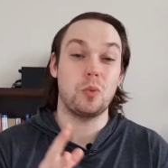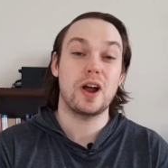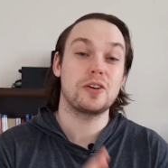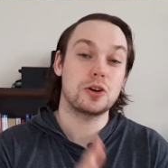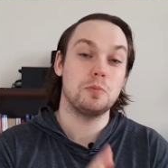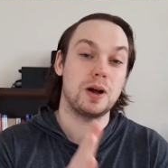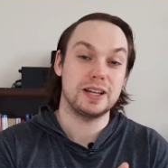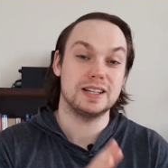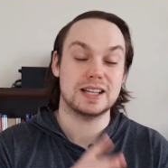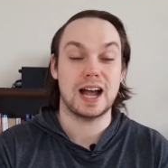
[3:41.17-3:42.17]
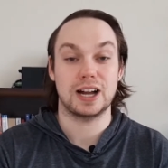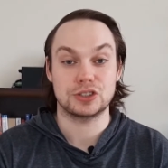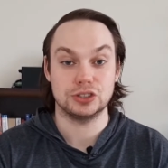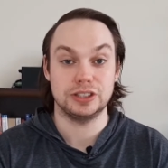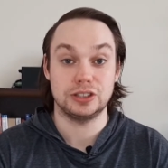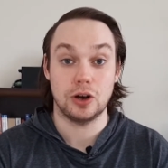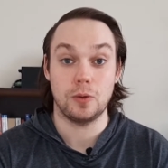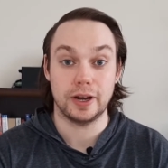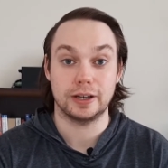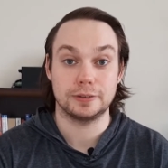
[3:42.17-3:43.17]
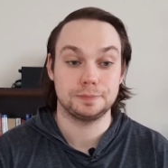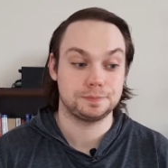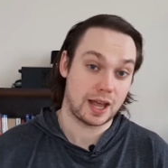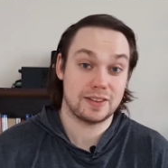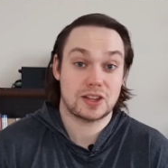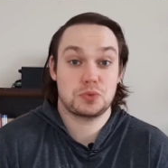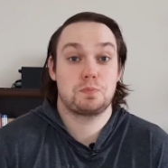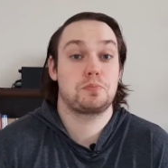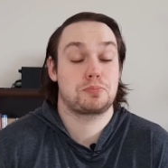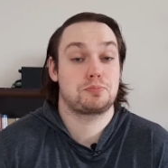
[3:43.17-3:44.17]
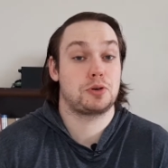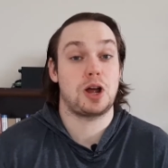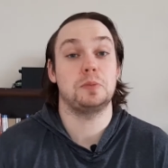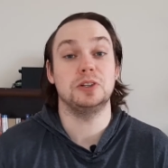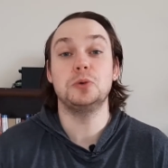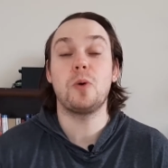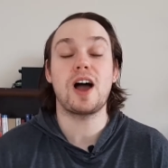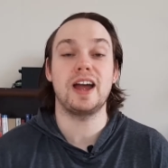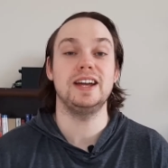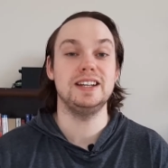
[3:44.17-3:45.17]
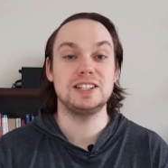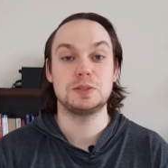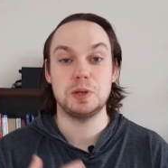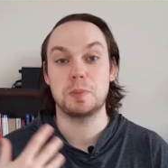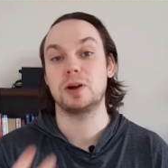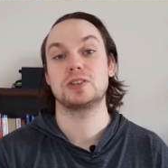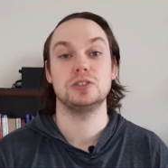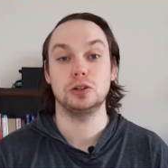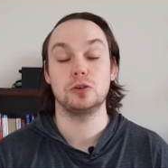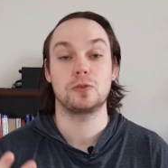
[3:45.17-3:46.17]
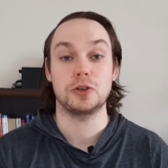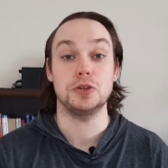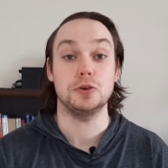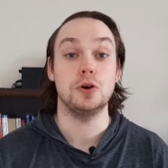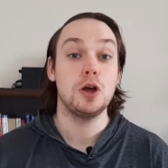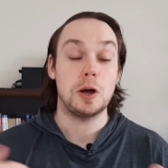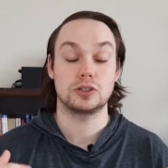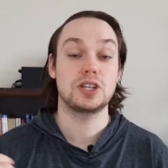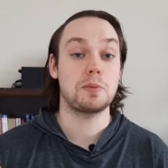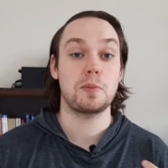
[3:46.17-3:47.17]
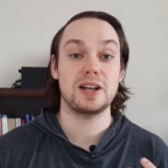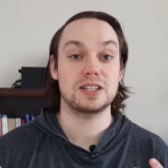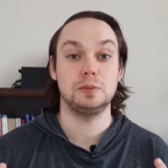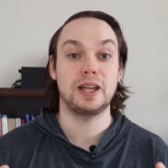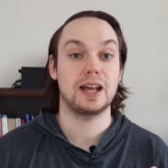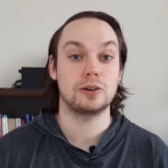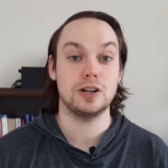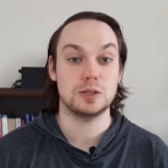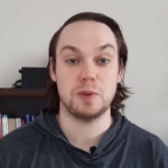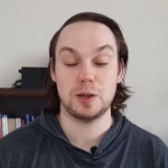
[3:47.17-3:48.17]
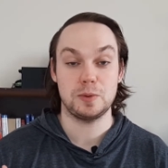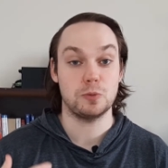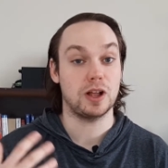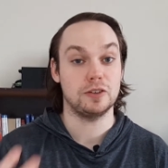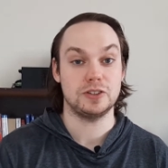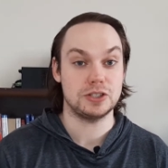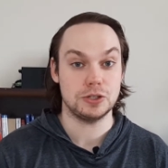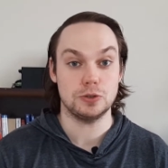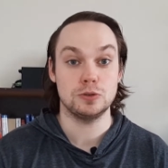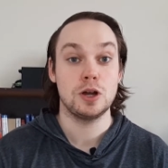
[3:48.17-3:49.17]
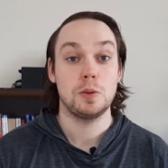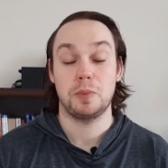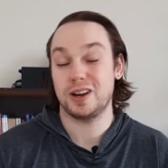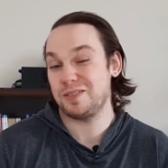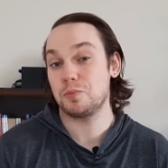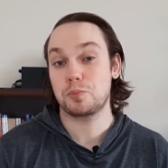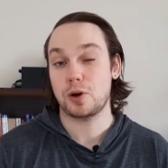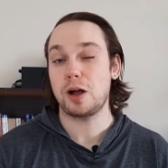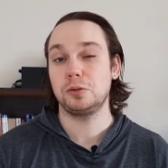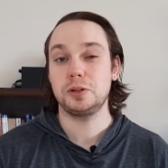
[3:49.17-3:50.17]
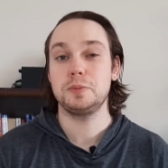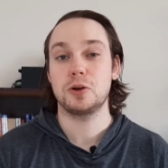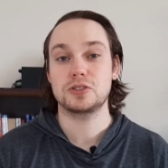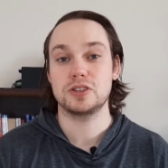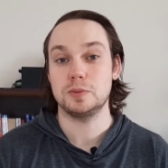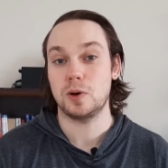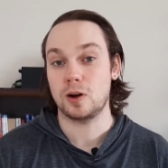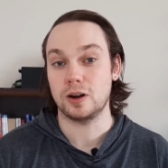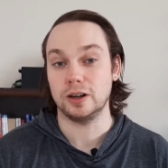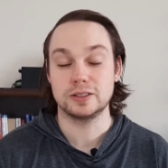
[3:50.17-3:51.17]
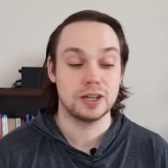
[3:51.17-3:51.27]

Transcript: where your money is actually going. And that's predominantly why it needs to be personal for you. Or some of my subcategories may be relevant to you, but probably most of them aren't.